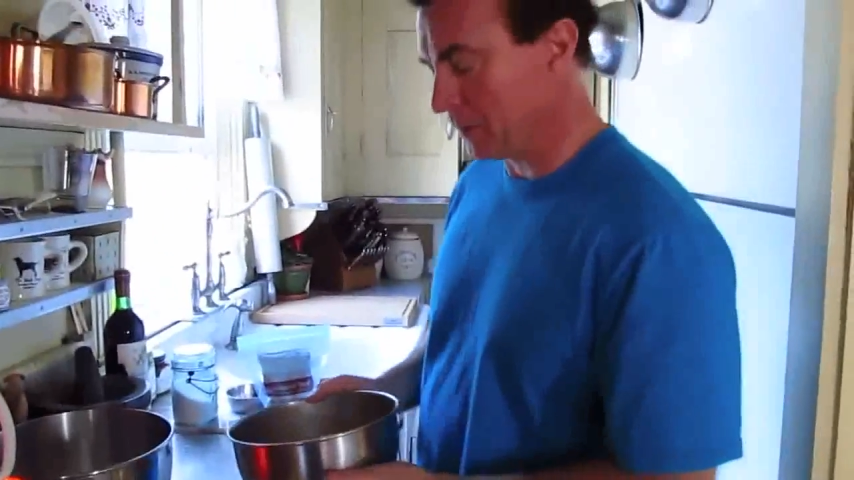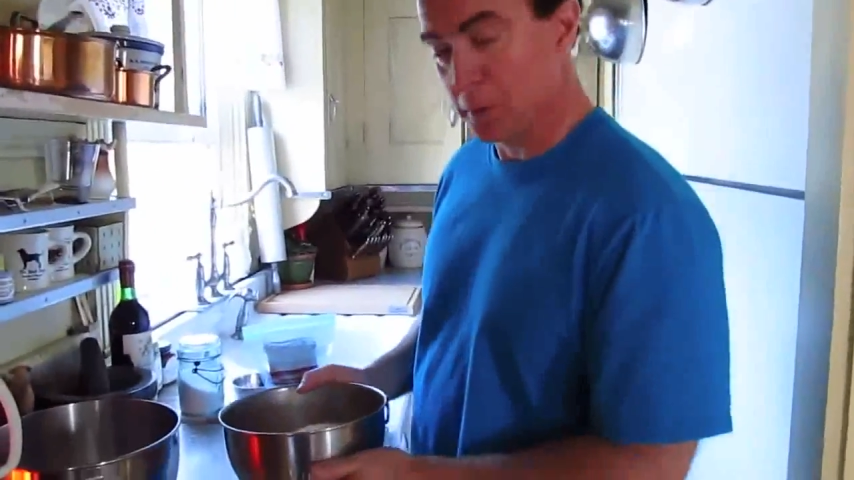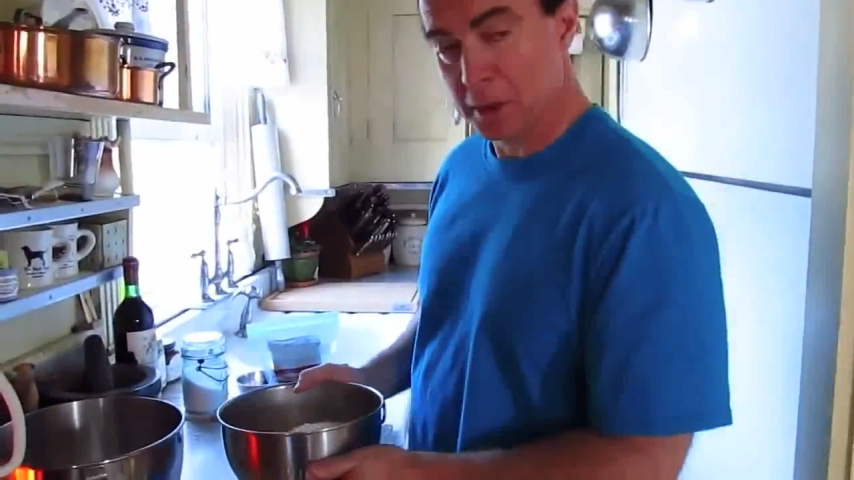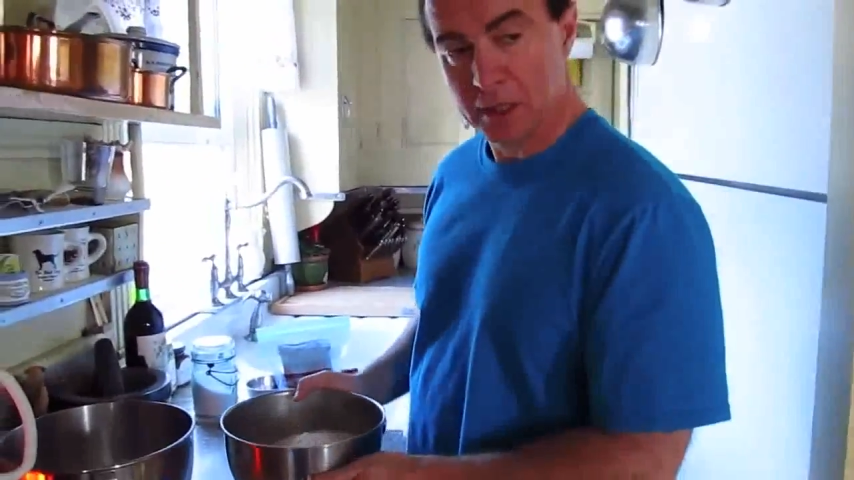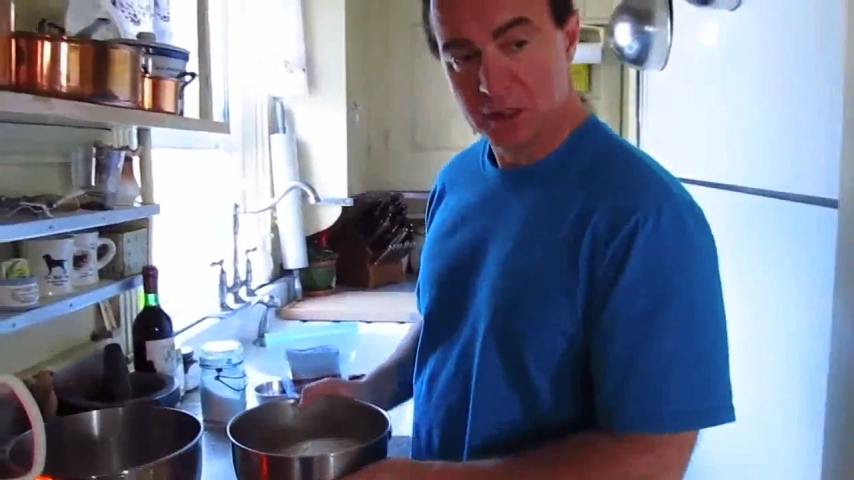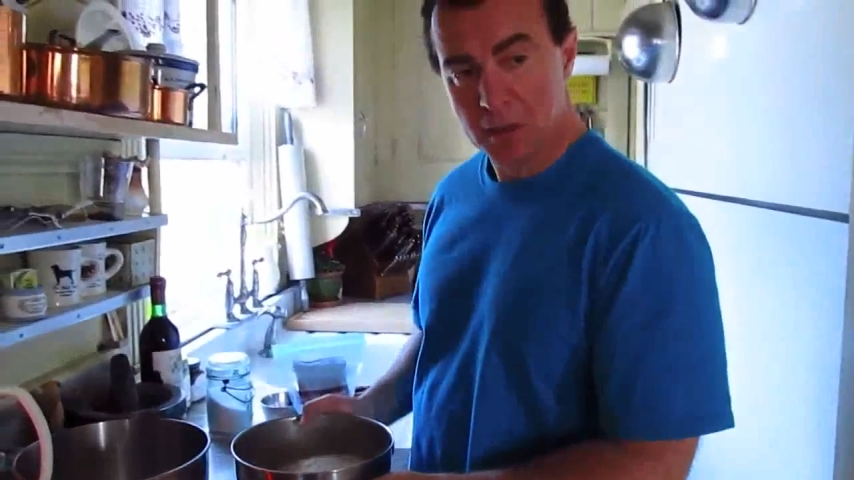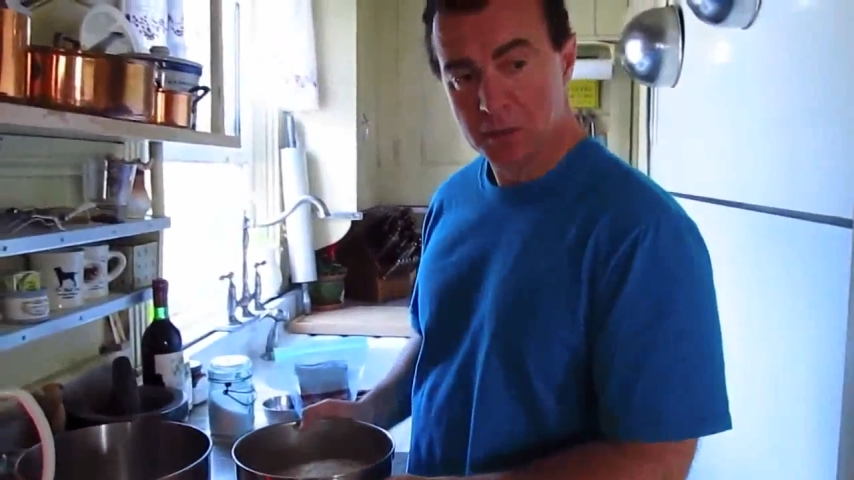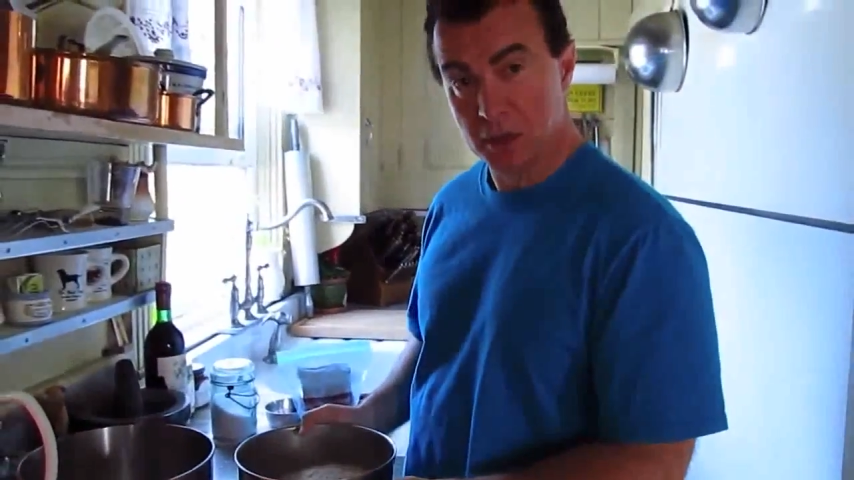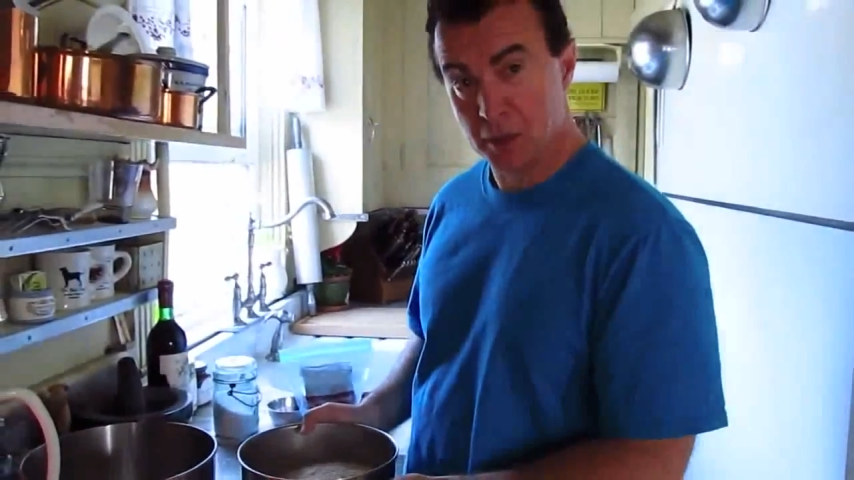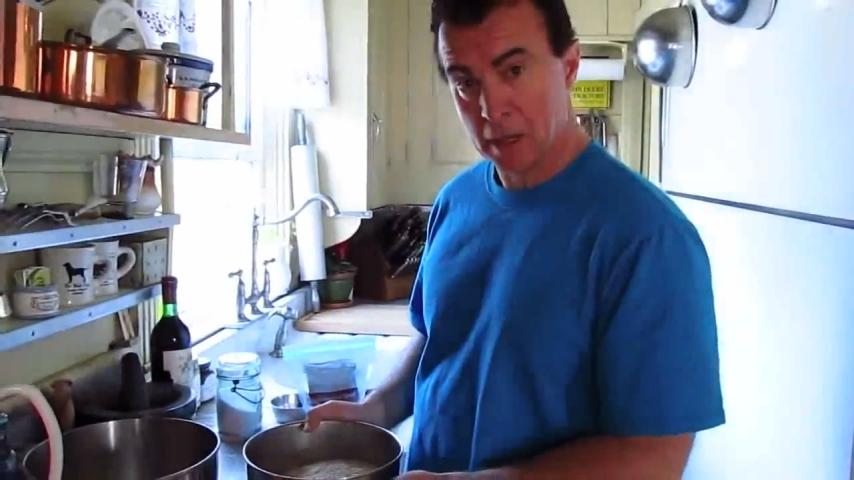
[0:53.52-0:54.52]
with the
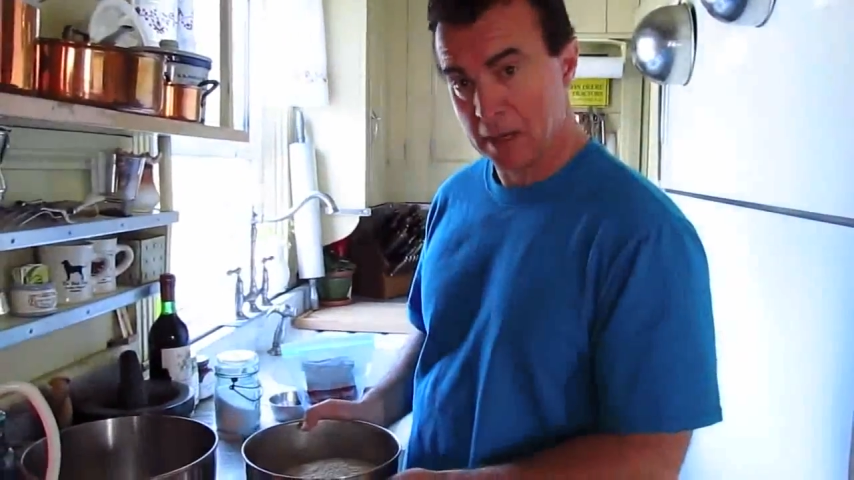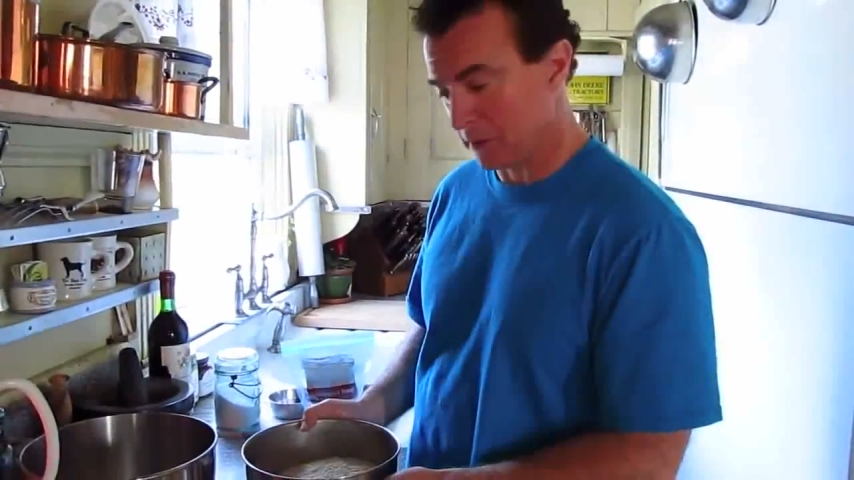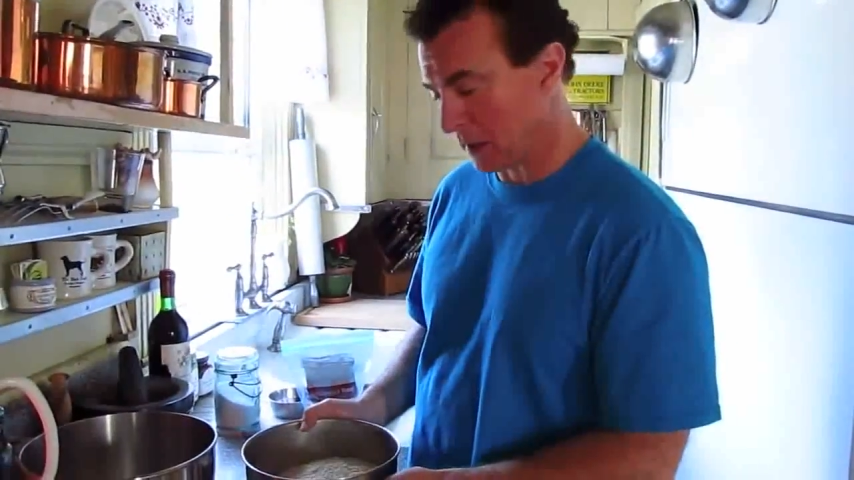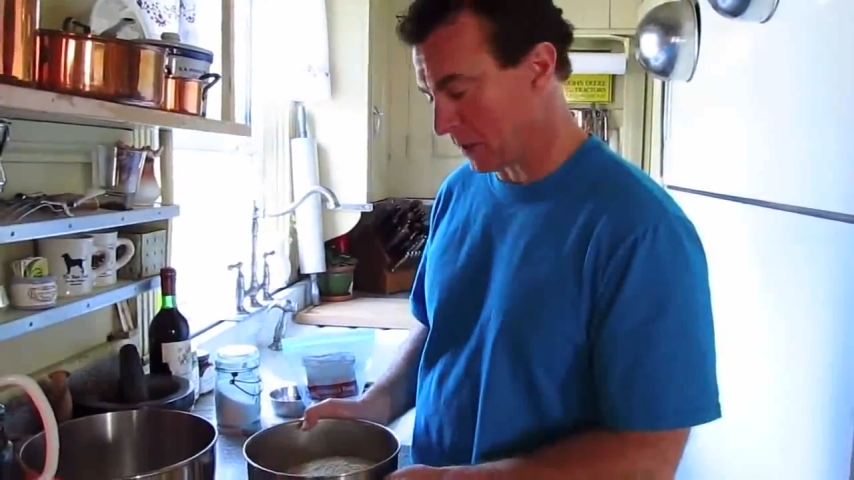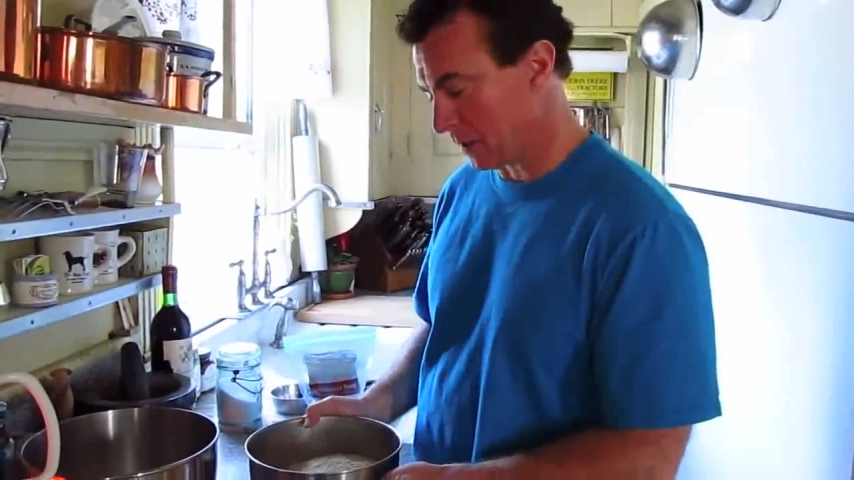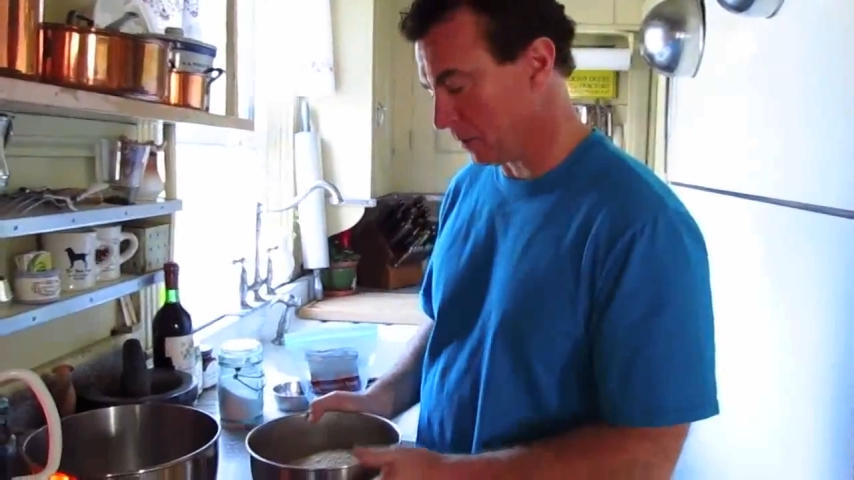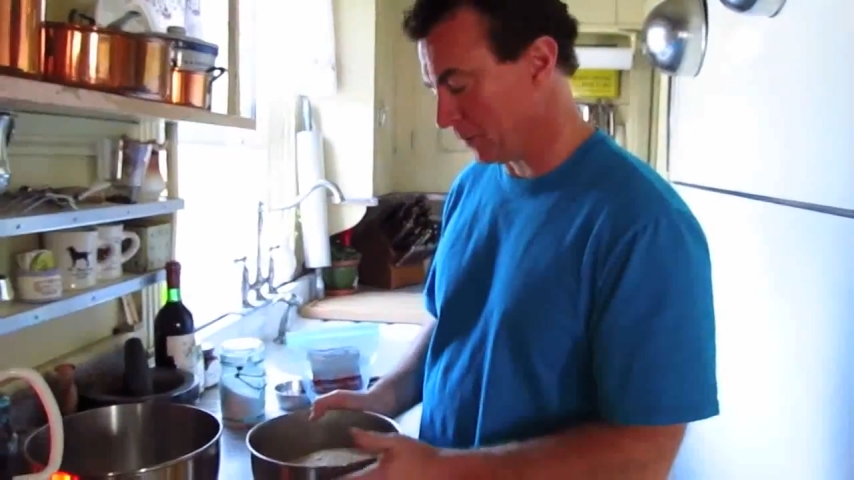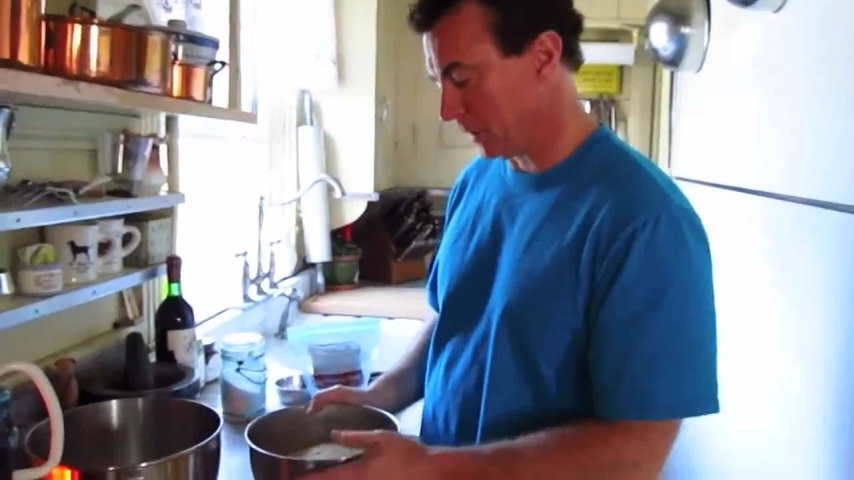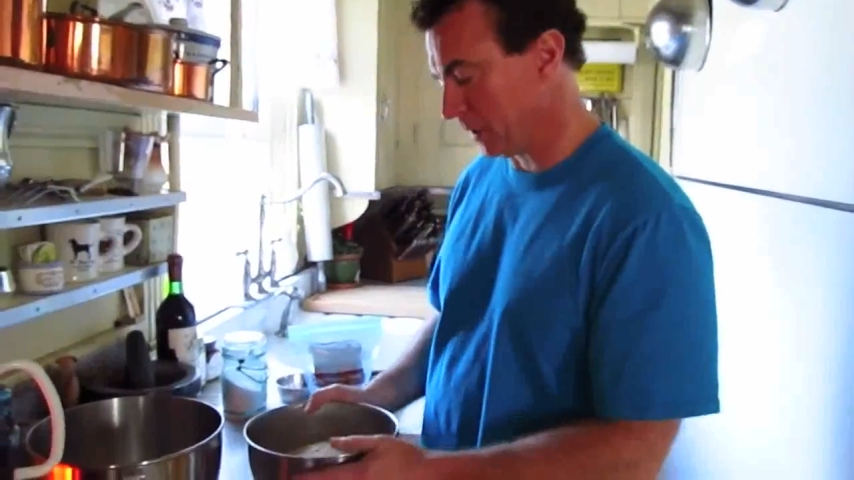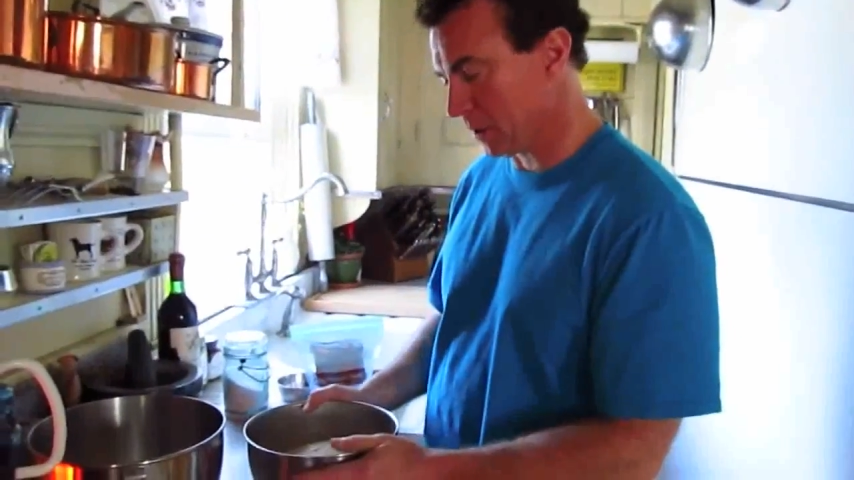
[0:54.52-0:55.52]
exception of the rye flour
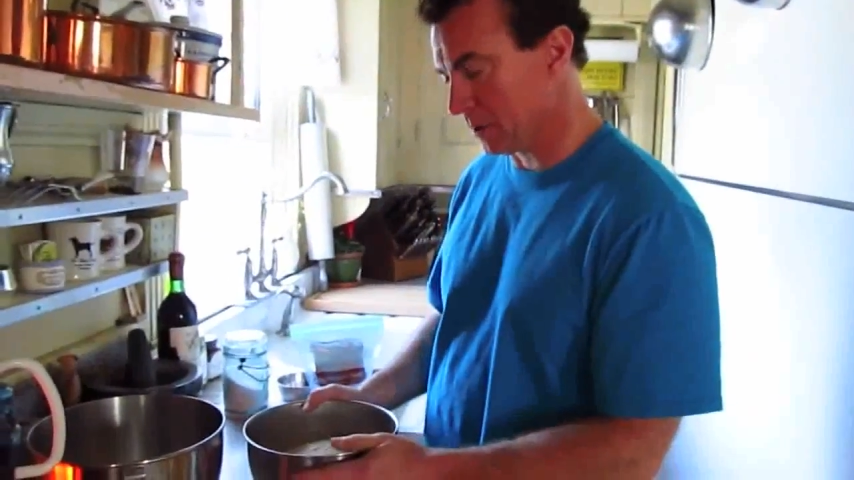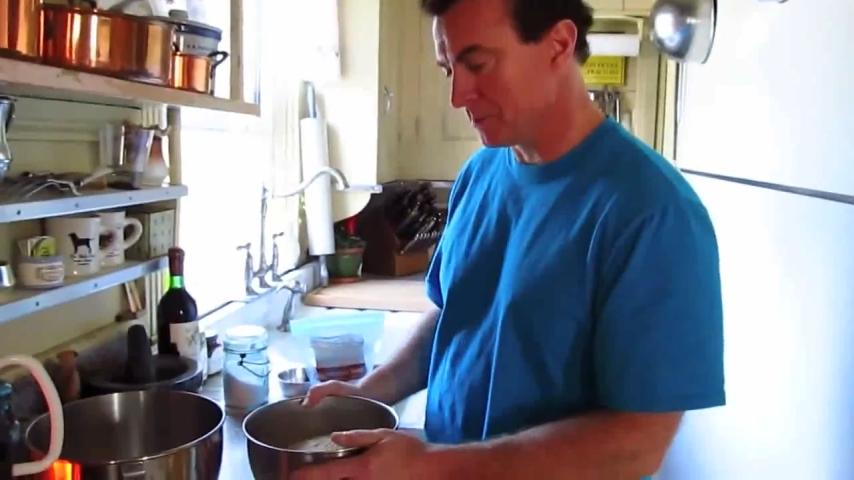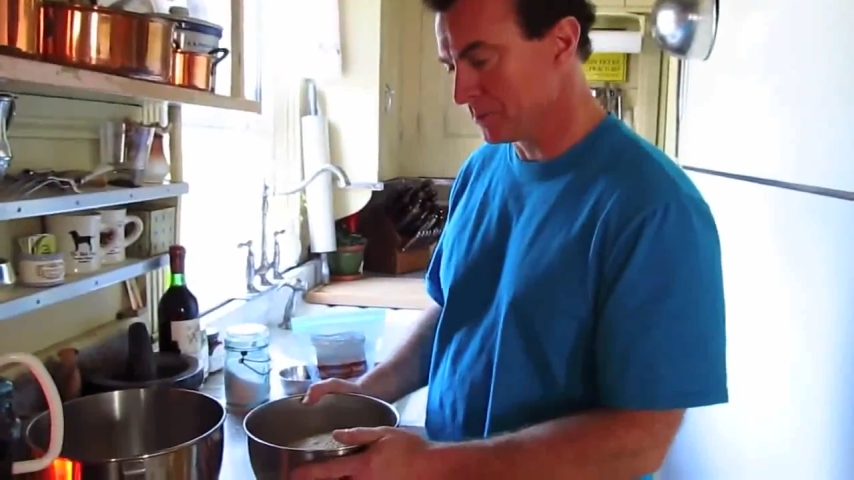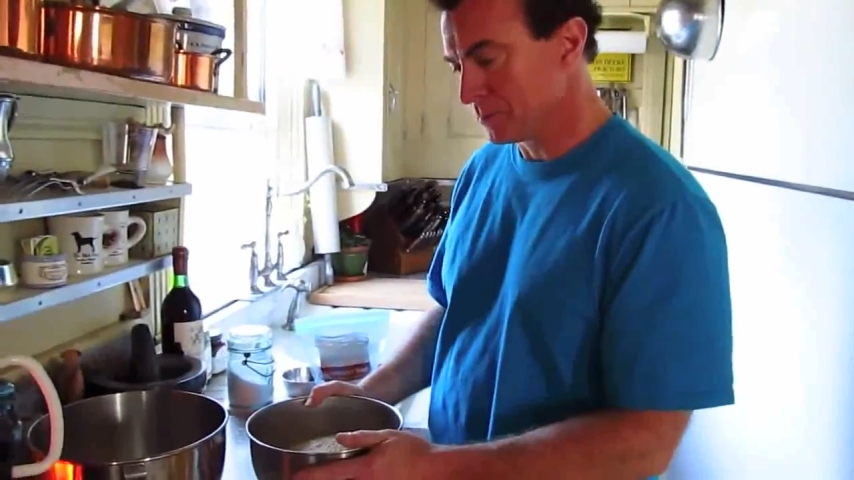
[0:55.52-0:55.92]
over here.